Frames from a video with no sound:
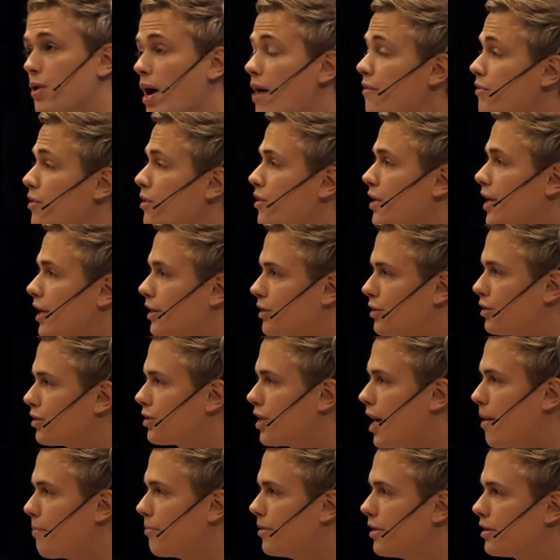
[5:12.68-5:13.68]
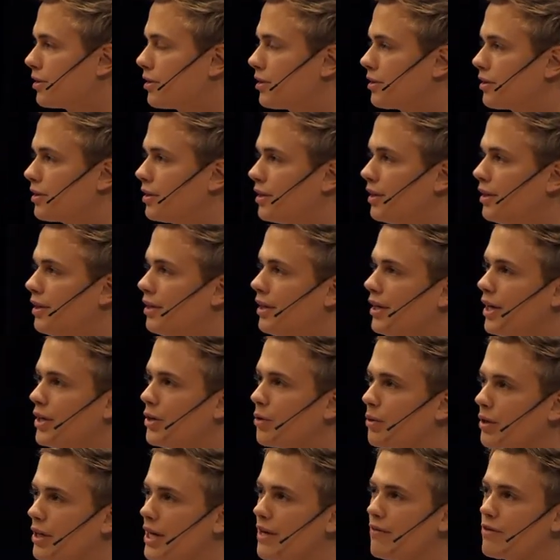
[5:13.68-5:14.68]
everything to stop this.
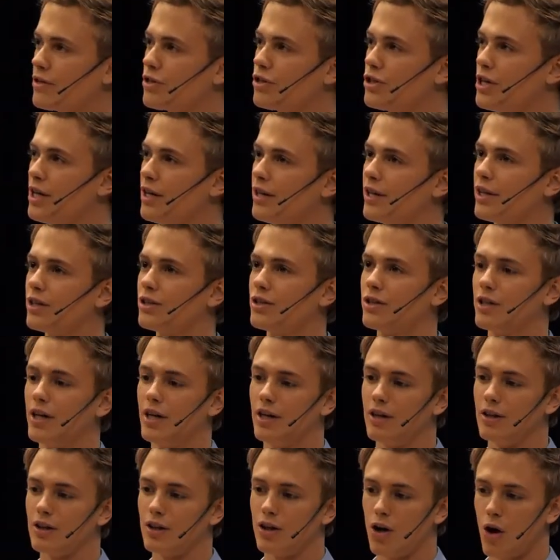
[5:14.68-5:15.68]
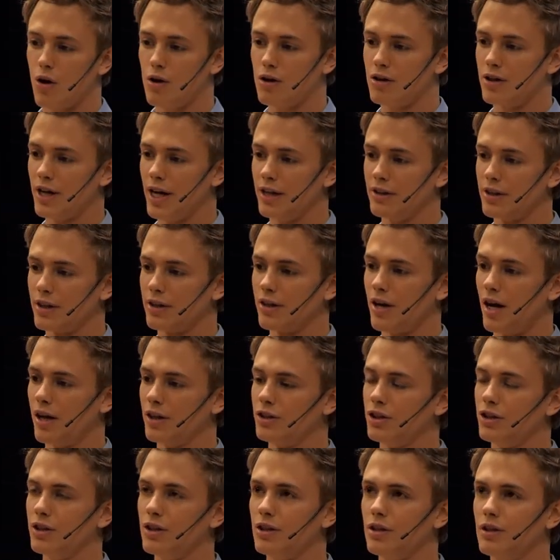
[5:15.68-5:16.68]
You can even see this in current day
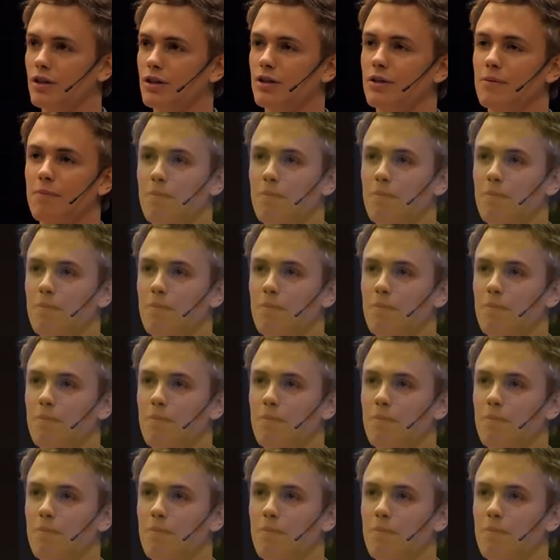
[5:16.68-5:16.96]
technologies,